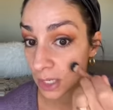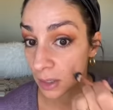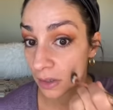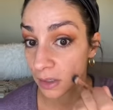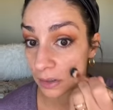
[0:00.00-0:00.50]

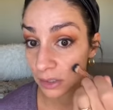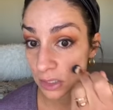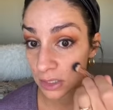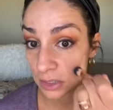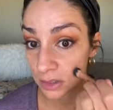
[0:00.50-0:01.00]
So I'm just
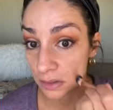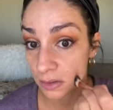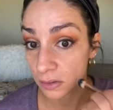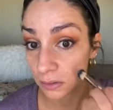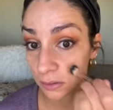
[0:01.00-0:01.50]
going to place
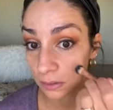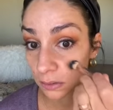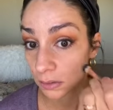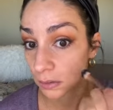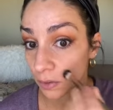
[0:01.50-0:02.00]
that
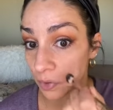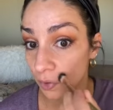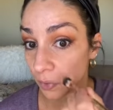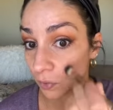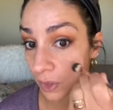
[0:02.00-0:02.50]
on
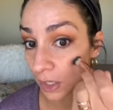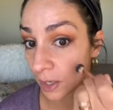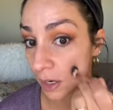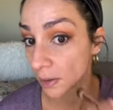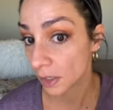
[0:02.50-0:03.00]
these
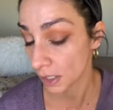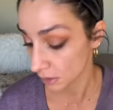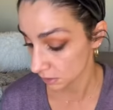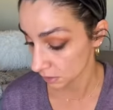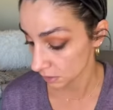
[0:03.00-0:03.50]
little
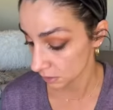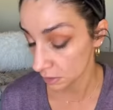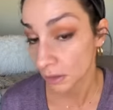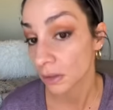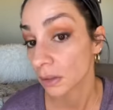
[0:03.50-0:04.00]

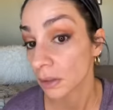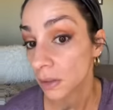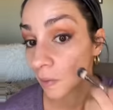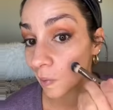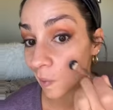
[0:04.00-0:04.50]
red
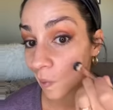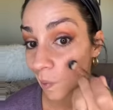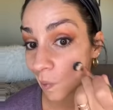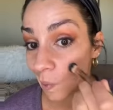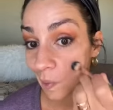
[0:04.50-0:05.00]

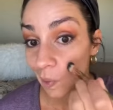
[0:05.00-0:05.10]
areas.